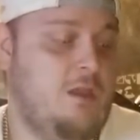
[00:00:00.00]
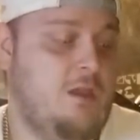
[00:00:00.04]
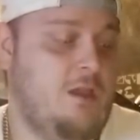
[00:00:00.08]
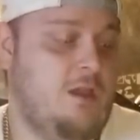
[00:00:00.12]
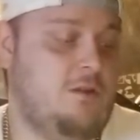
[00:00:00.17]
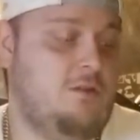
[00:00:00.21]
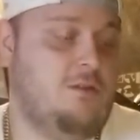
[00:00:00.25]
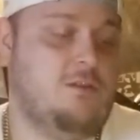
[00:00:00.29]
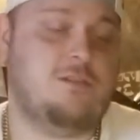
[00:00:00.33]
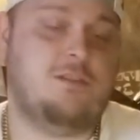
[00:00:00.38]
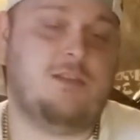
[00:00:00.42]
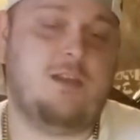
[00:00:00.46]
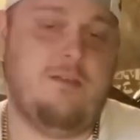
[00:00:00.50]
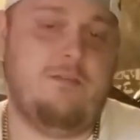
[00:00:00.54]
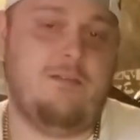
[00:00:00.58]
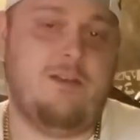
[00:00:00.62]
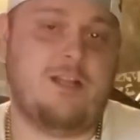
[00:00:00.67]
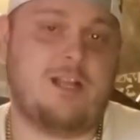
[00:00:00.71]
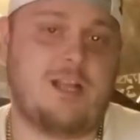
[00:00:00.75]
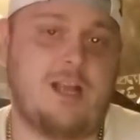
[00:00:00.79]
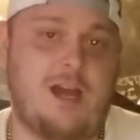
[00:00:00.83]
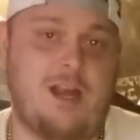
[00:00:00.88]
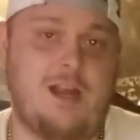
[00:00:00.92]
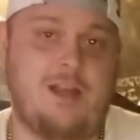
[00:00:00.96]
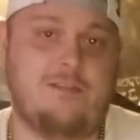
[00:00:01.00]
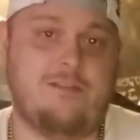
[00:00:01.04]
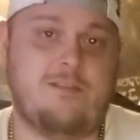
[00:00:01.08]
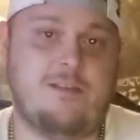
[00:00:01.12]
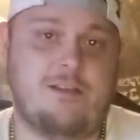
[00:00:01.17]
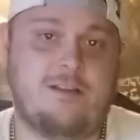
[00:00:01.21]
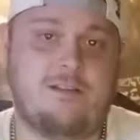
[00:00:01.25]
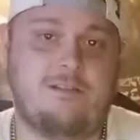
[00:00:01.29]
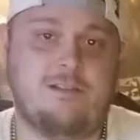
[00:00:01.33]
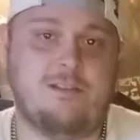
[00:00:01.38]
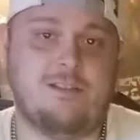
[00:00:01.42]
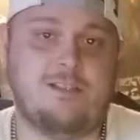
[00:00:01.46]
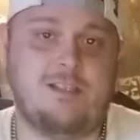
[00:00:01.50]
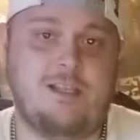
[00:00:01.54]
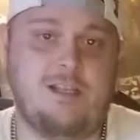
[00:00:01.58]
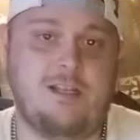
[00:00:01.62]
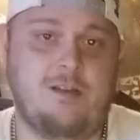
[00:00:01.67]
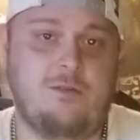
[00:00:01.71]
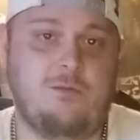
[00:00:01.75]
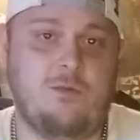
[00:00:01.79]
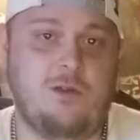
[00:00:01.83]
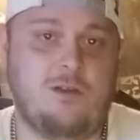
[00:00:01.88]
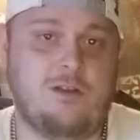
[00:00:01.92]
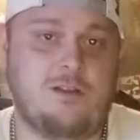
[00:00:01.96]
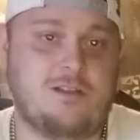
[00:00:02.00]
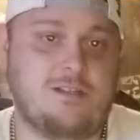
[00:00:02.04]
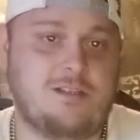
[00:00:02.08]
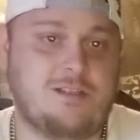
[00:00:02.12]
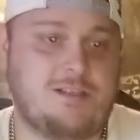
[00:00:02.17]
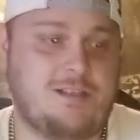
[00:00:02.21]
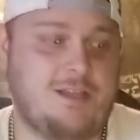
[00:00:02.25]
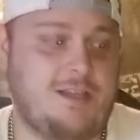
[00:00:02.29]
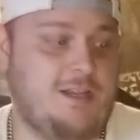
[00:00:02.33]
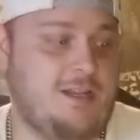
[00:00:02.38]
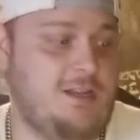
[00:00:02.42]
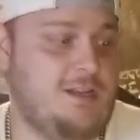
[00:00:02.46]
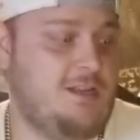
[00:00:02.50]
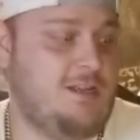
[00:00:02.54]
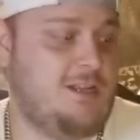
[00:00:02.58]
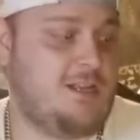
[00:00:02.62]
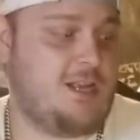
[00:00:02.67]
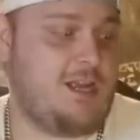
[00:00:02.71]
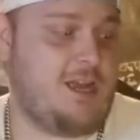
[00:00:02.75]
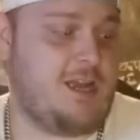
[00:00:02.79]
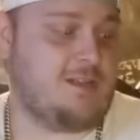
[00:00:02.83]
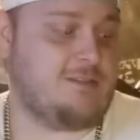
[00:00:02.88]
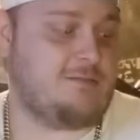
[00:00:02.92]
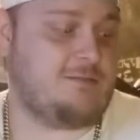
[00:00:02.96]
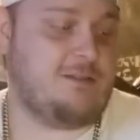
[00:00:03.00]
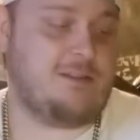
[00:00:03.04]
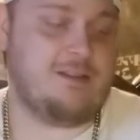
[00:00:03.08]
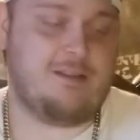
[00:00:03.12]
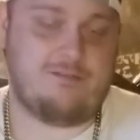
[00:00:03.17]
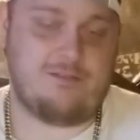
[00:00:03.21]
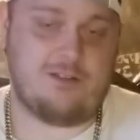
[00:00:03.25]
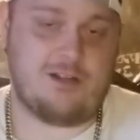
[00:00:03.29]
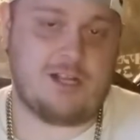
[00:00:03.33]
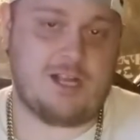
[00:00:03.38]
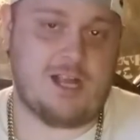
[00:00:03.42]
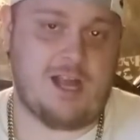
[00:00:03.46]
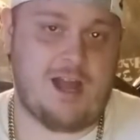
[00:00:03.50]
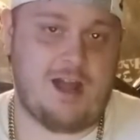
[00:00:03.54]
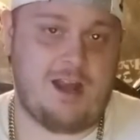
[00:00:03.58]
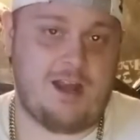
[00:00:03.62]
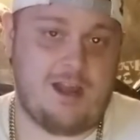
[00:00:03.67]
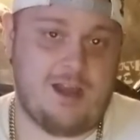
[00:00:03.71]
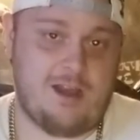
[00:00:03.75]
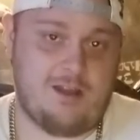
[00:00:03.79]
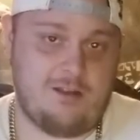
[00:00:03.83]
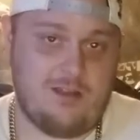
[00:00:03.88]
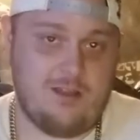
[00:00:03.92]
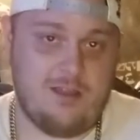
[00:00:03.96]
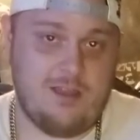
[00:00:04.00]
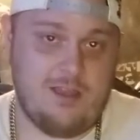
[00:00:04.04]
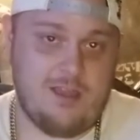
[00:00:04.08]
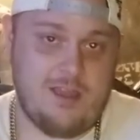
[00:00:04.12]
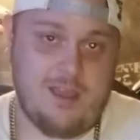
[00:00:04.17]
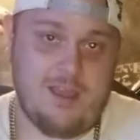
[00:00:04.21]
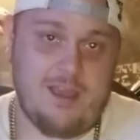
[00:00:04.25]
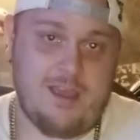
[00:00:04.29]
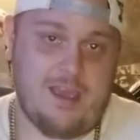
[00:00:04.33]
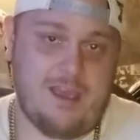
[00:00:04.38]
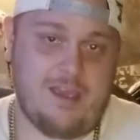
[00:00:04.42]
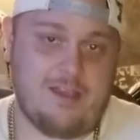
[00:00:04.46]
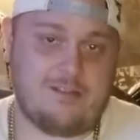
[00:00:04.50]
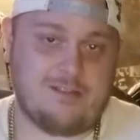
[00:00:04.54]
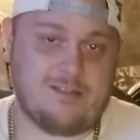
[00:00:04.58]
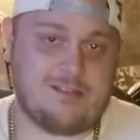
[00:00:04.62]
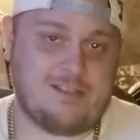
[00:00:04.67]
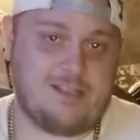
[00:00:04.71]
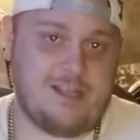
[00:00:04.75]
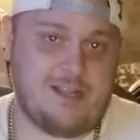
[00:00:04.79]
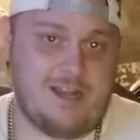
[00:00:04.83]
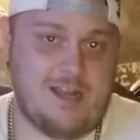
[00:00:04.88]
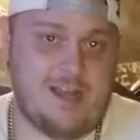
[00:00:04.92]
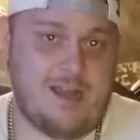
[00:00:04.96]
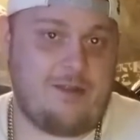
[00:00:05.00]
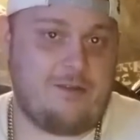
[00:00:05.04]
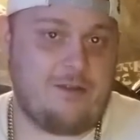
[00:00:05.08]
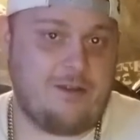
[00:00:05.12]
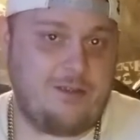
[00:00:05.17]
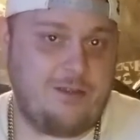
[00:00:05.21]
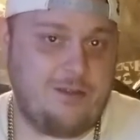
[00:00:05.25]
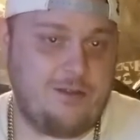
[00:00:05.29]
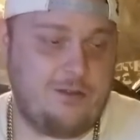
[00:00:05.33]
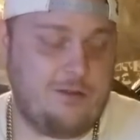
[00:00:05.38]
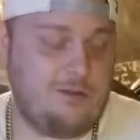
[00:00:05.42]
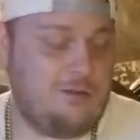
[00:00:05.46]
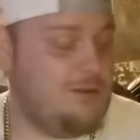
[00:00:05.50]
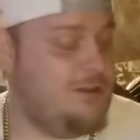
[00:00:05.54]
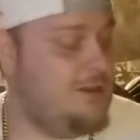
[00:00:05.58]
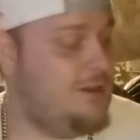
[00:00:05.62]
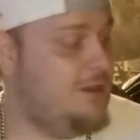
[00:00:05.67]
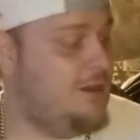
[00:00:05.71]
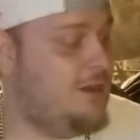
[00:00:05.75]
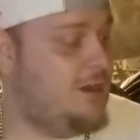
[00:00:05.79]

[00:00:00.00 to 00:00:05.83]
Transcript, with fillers: I'm also giving a shout out to Christina Wilkerson. She asked me to give her a shout out. Hey Christina, how are you?